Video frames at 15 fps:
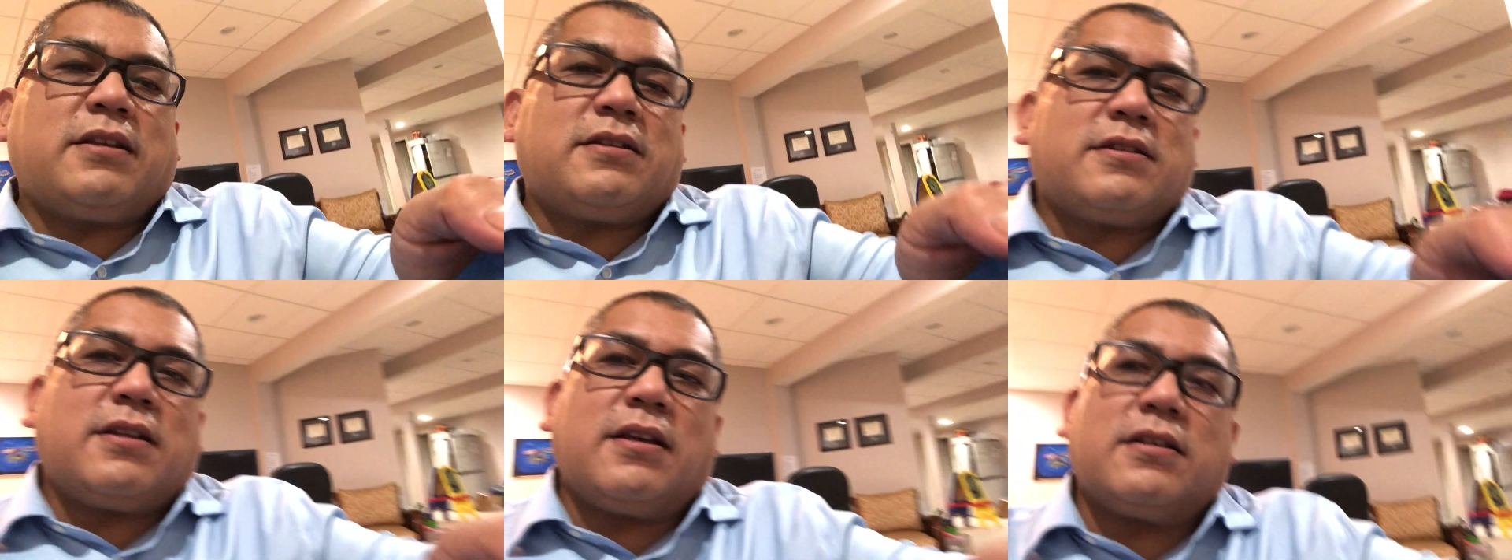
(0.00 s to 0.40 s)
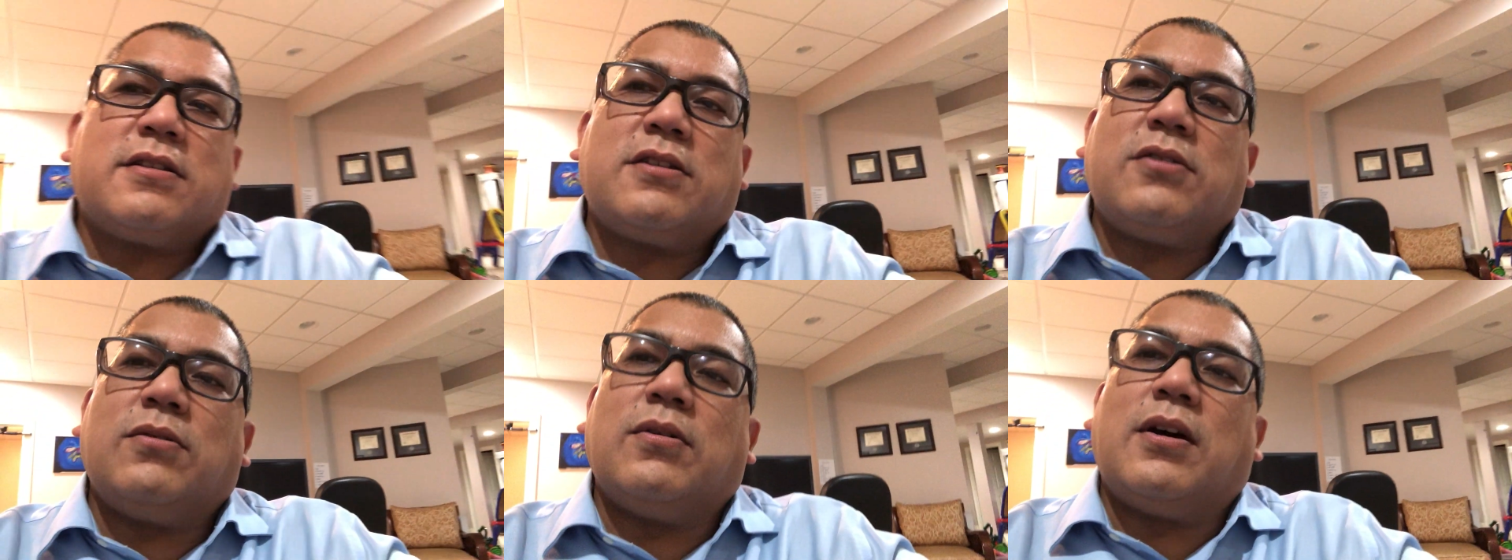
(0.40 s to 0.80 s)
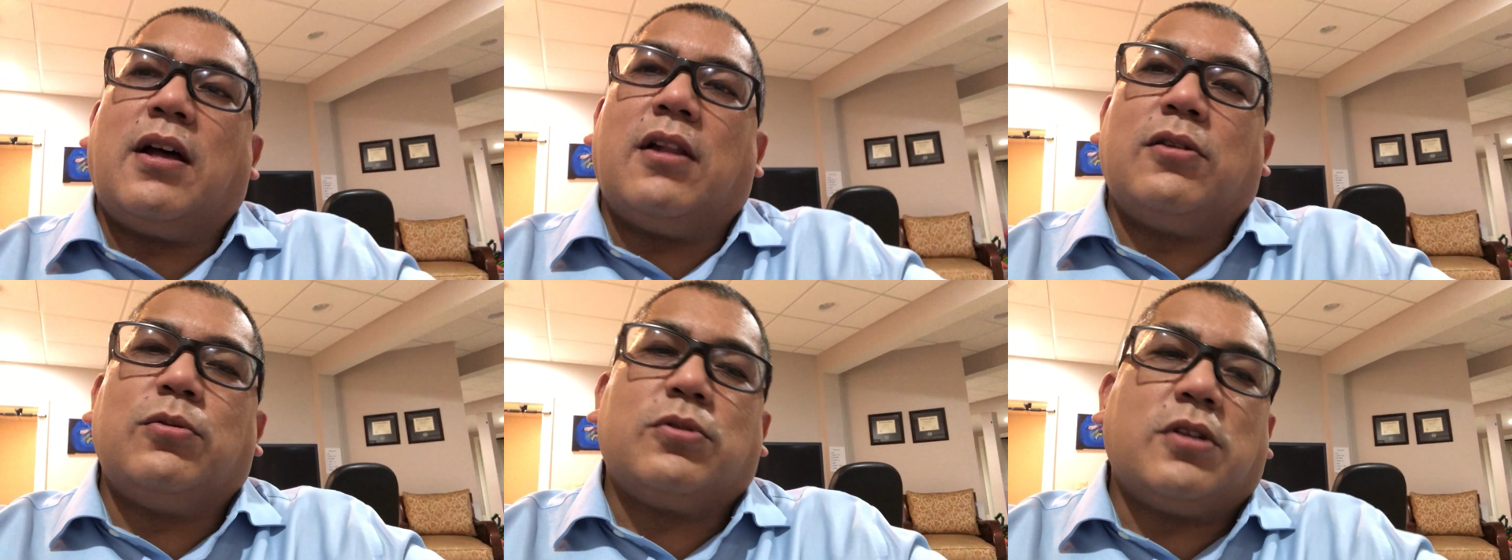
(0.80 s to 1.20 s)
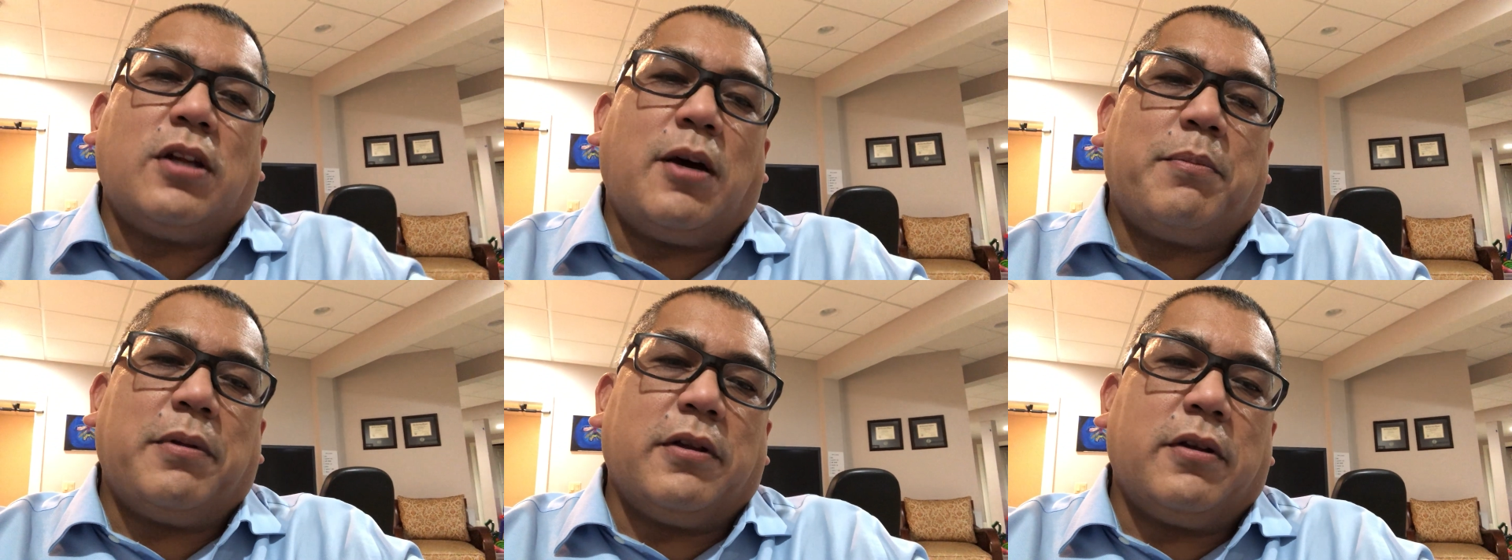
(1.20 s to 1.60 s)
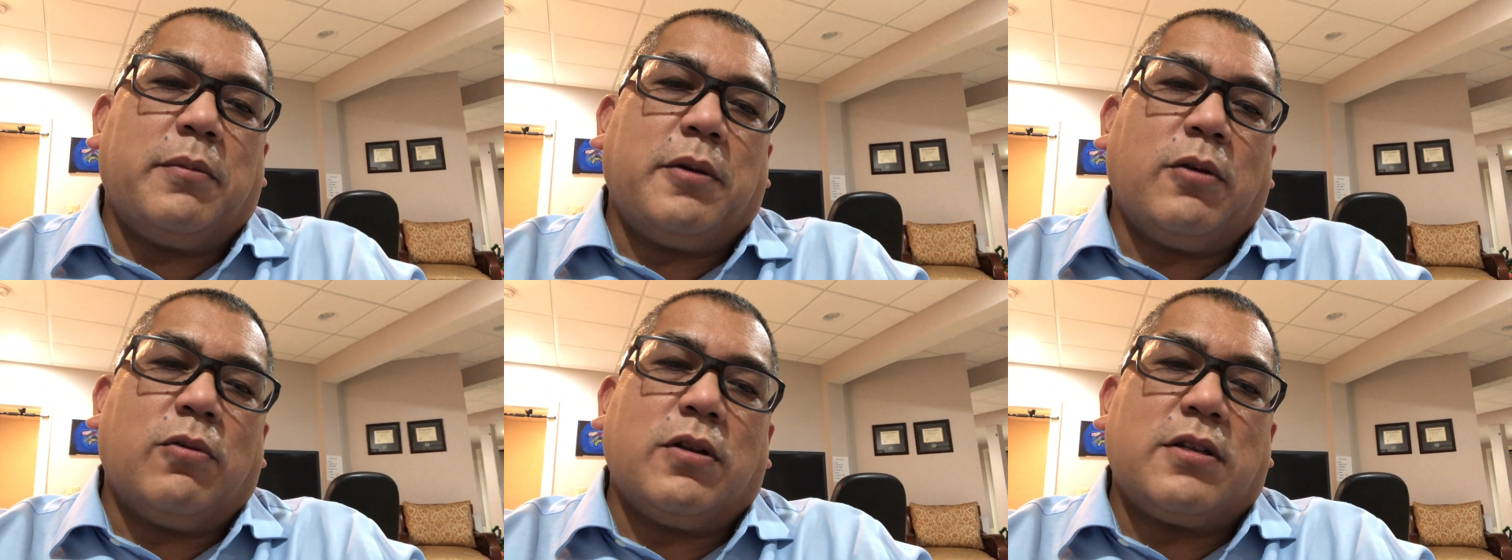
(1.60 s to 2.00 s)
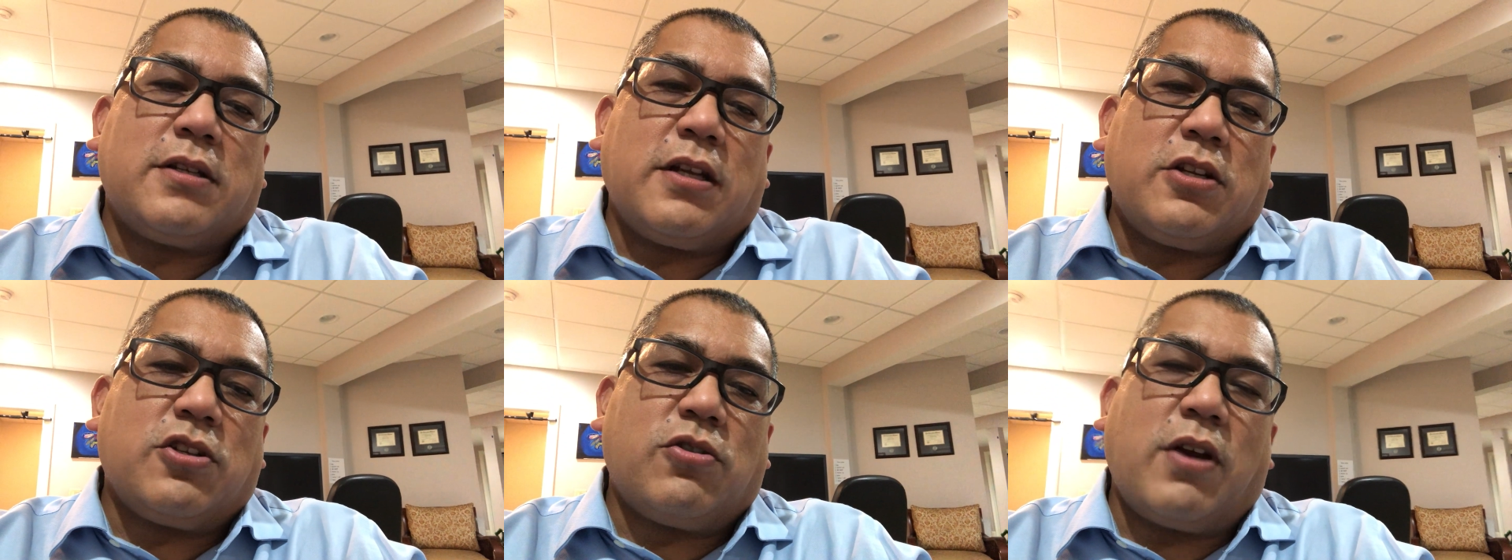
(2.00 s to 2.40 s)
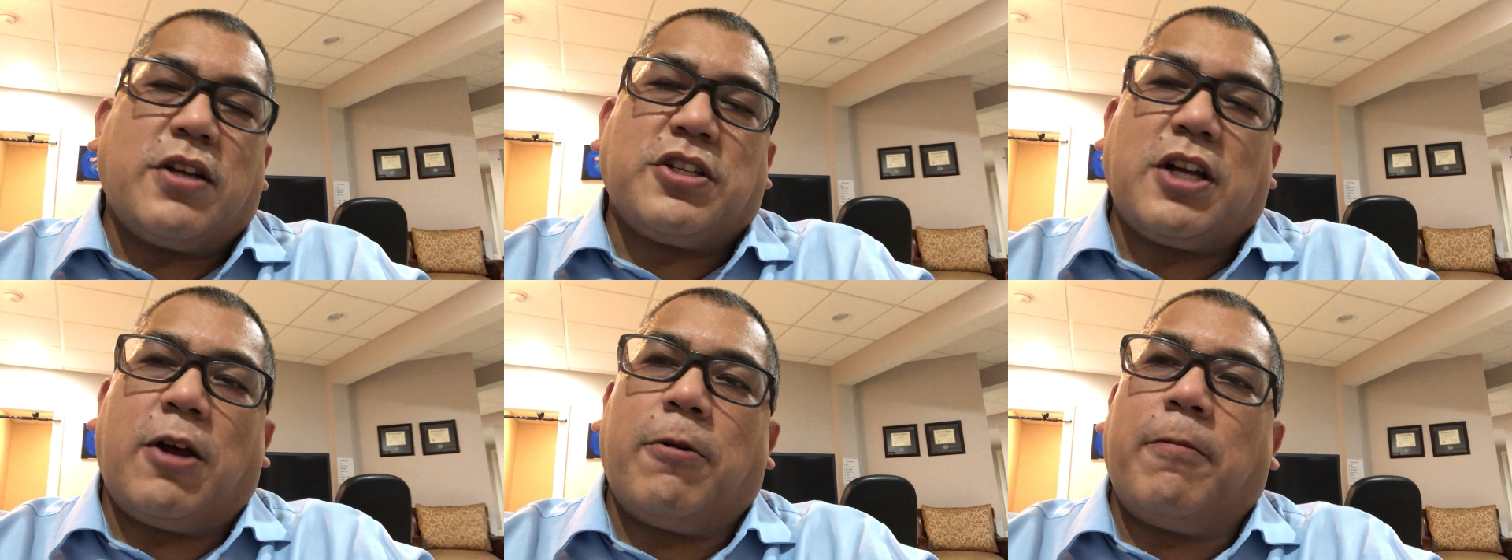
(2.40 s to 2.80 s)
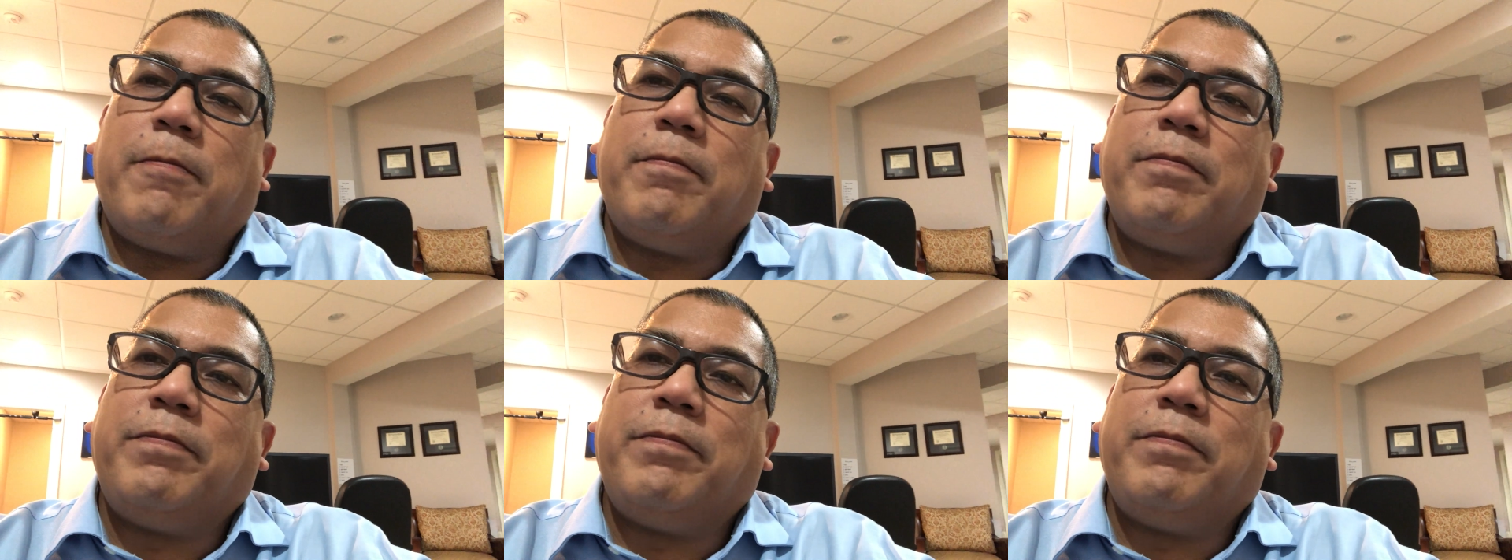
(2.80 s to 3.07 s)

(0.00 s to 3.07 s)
these things to uh, loosen up a little bit once they stretch out.